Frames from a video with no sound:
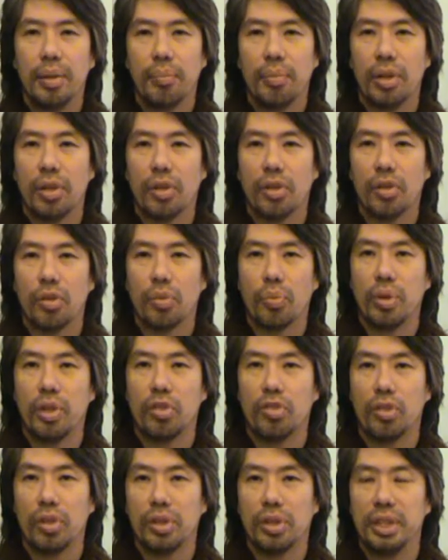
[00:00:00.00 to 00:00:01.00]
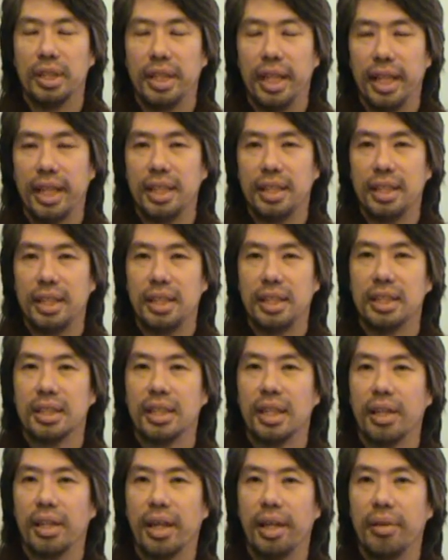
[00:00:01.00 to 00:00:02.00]
because with certain deities
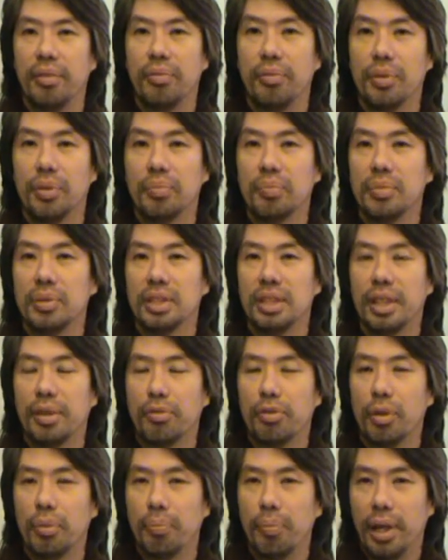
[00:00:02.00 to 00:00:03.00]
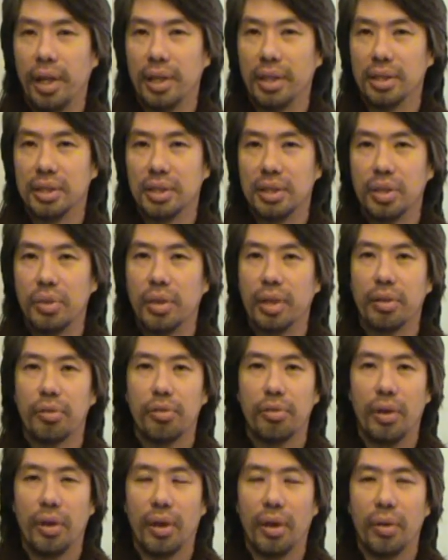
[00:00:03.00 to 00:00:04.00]
there are even several paths you can
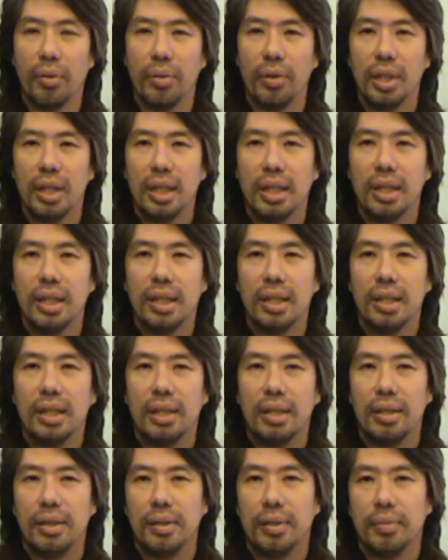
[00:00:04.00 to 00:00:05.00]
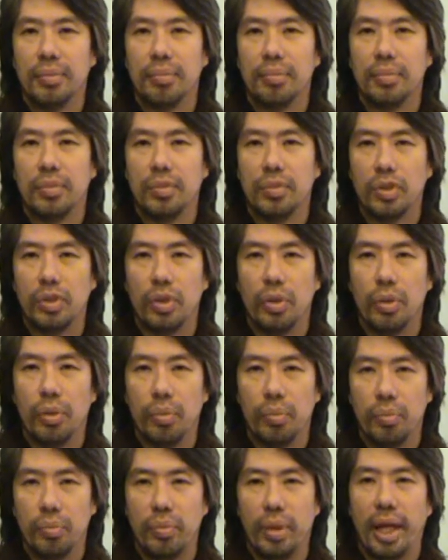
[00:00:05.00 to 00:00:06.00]
follow to,
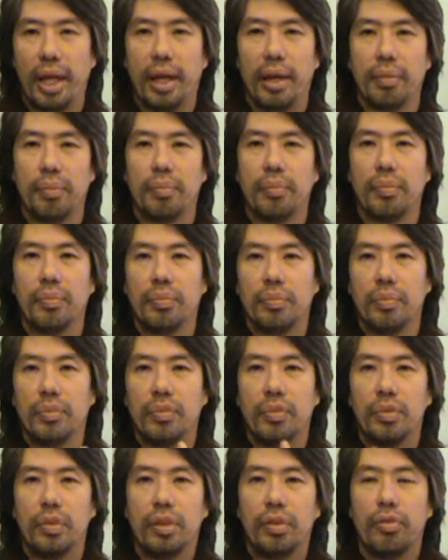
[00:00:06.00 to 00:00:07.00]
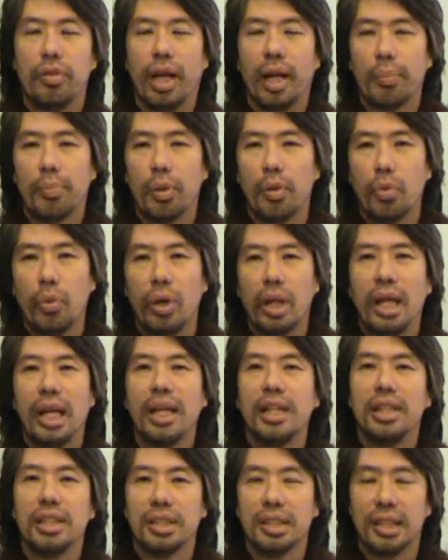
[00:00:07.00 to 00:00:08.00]
yeah, develop
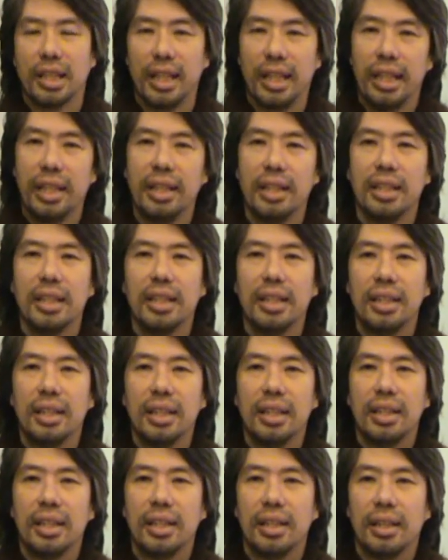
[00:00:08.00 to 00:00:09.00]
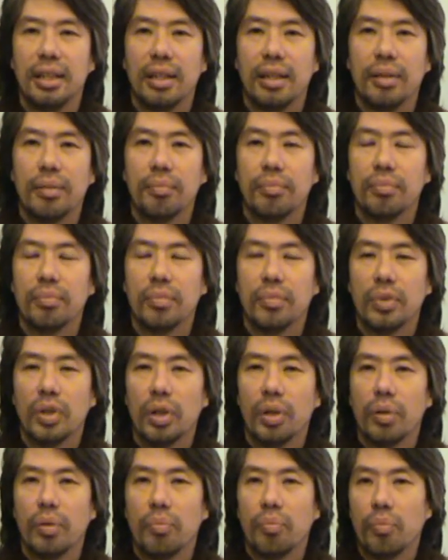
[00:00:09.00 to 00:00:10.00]
religiously um,
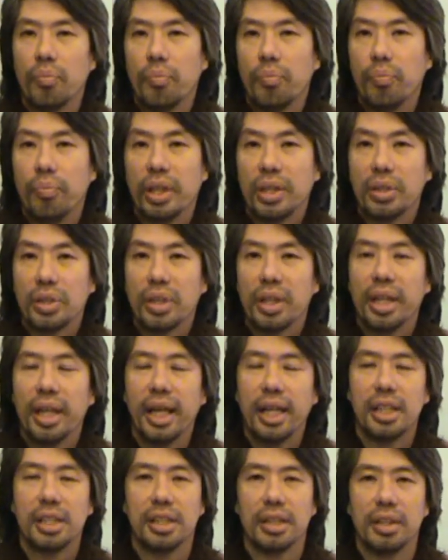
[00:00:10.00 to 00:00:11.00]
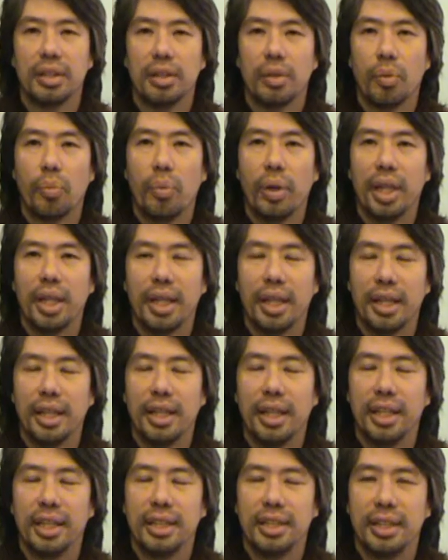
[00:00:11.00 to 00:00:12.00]
a better connection with that
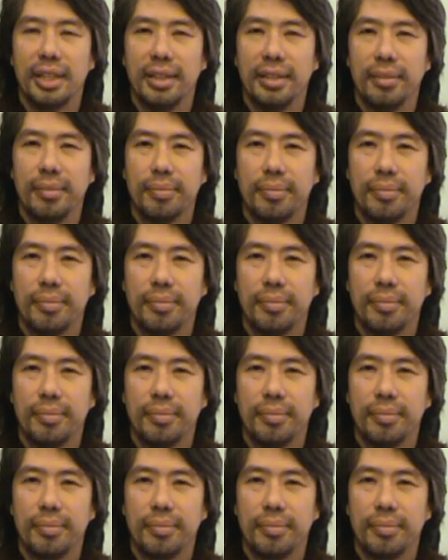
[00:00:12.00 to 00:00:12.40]
deity.